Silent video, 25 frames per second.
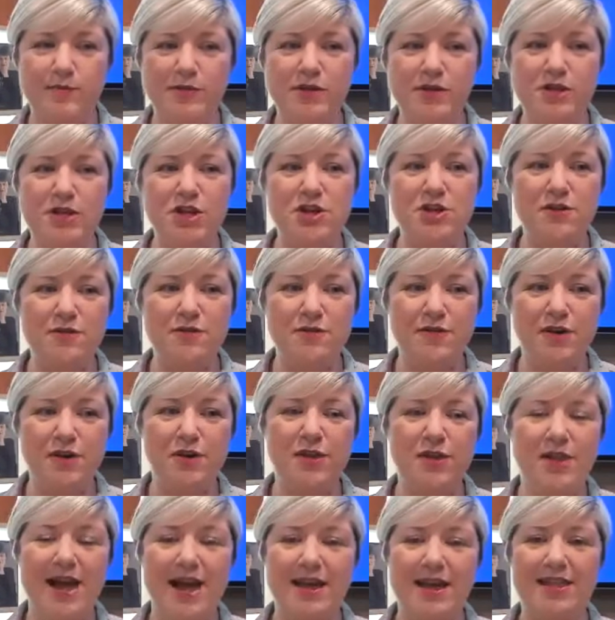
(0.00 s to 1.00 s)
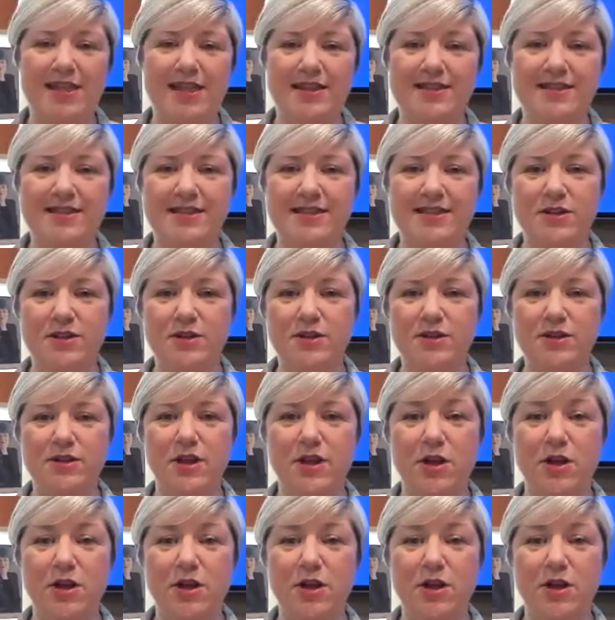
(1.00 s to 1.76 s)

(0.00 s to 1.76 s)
do you feel like there's still